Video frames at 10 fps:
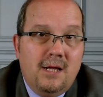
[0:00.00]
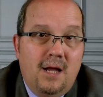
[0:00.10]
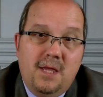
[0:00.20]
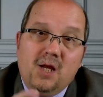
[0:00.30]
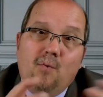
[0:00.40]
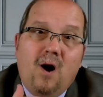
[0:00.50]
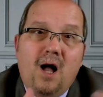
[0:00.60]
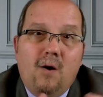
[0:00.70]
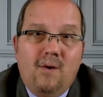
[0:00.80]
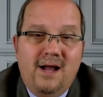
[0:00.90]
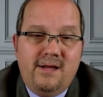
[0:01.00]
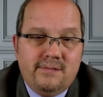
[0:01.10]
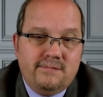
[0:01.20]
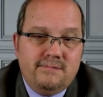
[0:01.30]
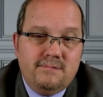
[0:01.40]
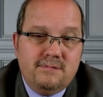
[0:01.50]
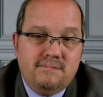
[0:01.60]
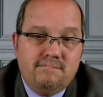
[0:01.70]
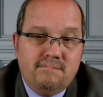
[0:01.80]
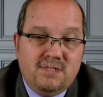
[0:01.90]
And then you walk away in
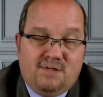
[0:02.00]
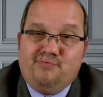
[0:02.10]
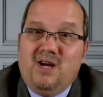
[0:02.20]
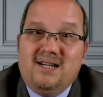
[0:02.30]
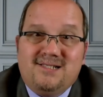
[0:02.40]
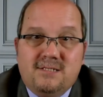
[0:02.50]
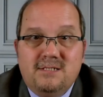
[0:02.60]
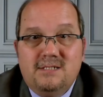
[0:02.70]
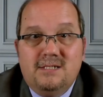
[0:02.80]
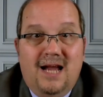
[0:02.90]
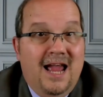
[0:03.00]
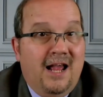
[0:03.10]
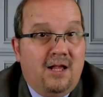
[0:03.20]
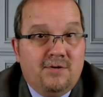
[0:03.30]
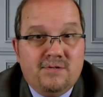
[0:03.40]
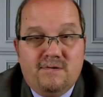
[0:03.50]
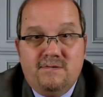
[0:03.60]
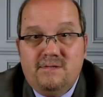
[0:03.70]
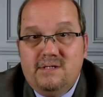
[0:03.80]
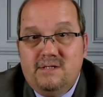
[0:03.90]
depressed, angered,
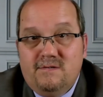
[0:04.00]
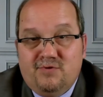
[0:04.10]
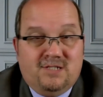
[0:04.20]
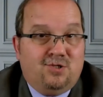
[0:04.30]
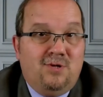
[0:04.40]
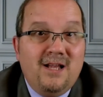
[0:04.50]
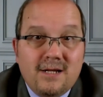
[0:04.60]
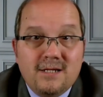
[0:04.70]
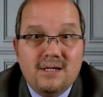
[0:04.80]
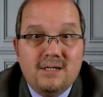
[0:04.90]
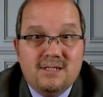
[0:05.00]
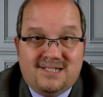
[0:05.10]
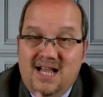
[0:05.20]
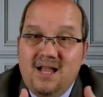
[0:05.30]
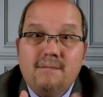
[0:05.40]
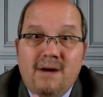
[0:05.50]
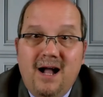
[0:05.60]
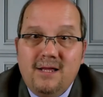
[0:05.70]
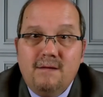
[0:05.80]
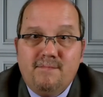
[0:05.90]
frustrated state of
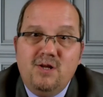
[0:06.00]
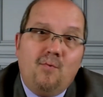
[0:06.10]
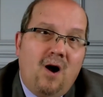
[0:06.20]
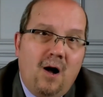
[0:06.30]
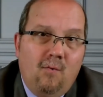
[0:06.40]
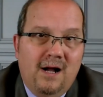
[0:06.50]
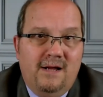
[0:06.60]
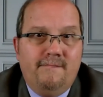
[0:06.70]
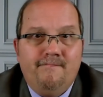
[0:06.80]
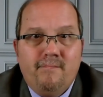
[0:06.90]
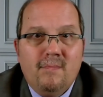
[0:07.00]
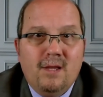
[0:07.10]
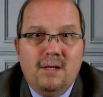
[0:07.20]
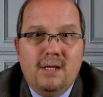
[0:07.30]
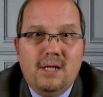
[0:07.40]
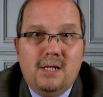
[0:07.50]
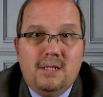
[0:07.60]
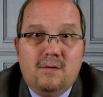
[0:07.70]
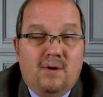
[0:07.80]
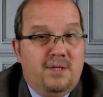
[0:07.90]
mind, but you walk away.
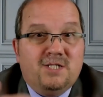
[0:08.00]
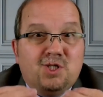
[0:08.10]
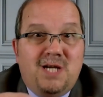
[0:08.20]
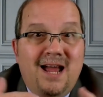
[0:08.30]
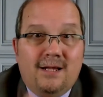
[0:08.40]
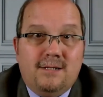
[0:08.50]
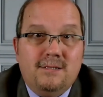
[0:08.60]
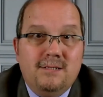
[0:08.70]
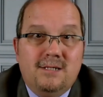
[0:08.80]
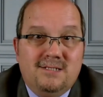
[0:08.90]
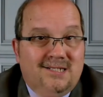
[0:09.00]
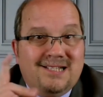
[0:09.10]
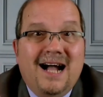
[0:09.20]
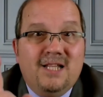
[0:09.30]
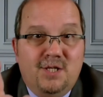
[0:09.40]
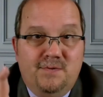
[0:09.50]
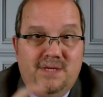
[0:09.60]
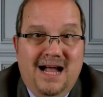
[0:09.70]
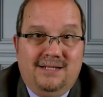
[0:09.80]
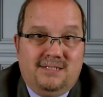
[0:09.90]
Well, this channel does not do
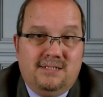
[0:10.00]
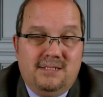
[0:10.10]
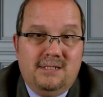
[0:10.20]
that.